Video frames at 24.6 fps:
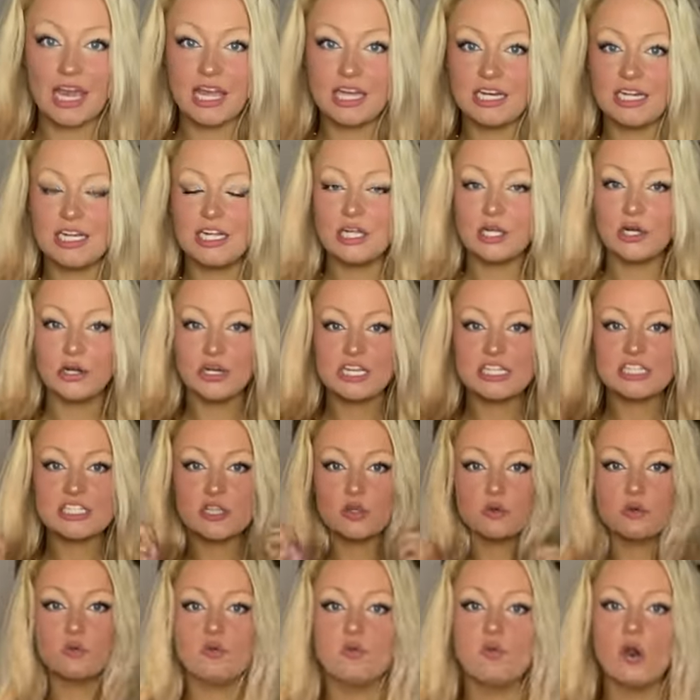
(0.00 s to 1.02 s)
and here is
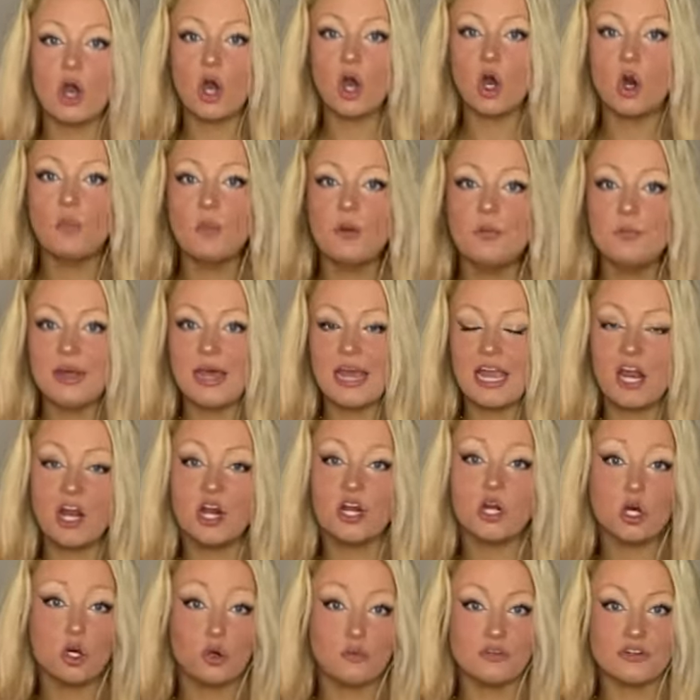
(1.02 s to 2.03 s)
the robe
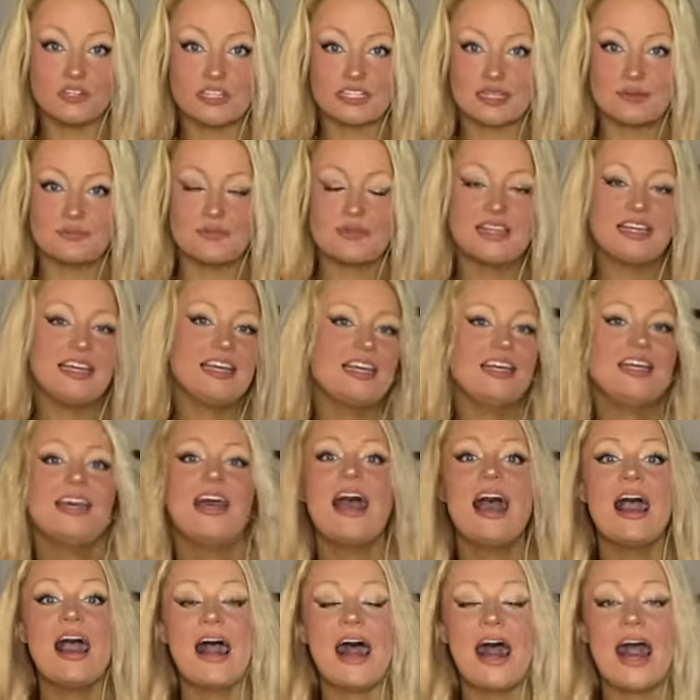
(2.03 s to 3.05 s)
paired over something.
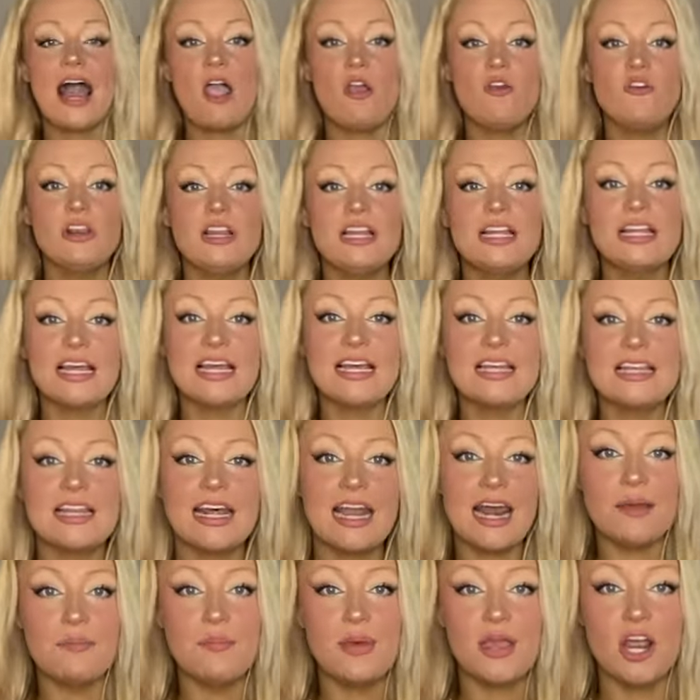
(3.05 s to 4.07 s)
I really like that
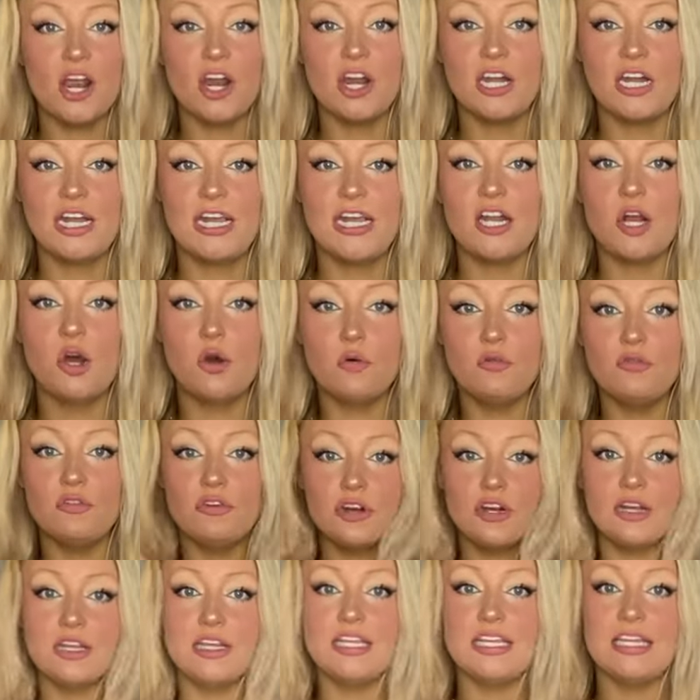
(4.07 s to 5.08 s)
I paired it
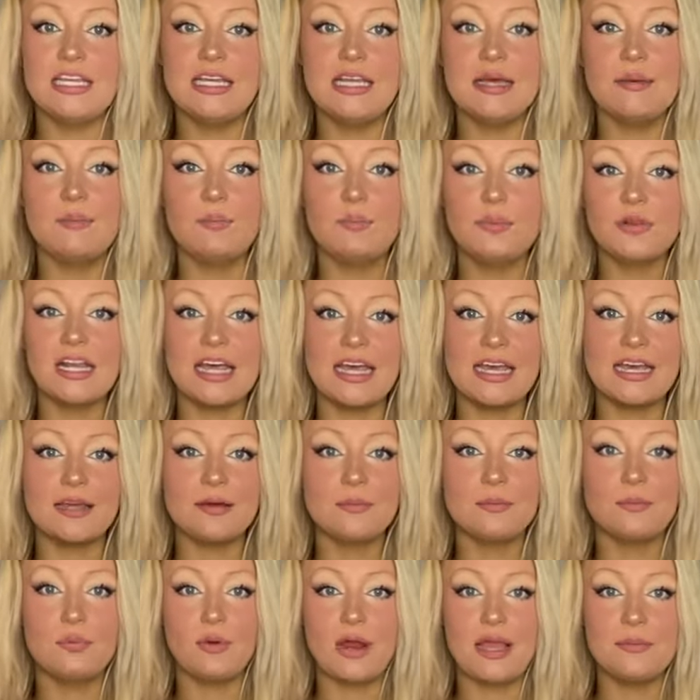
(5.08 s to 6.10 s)
over the
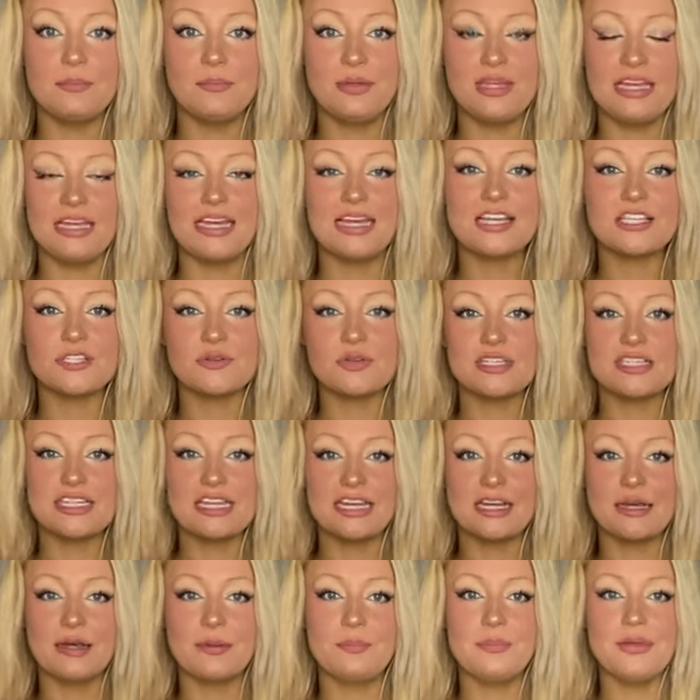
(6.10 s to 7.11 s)
light pink, so it's
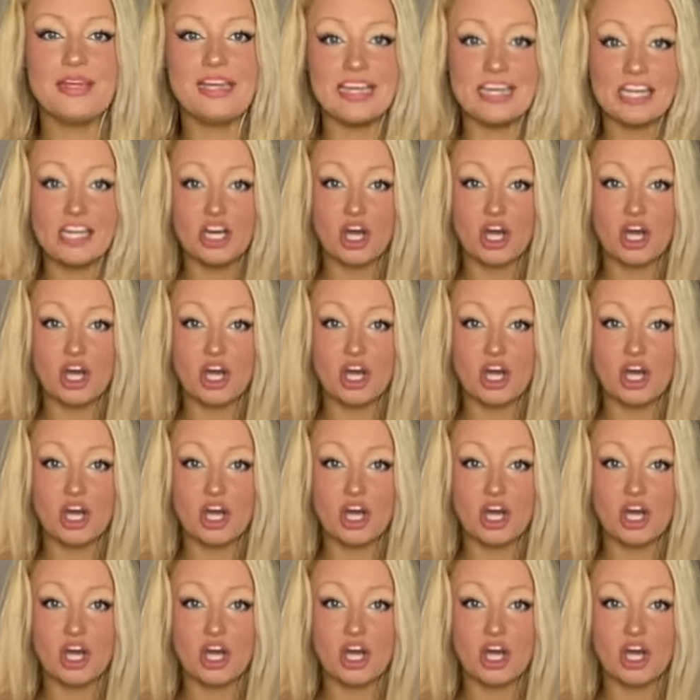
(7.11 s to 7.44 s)
like a pink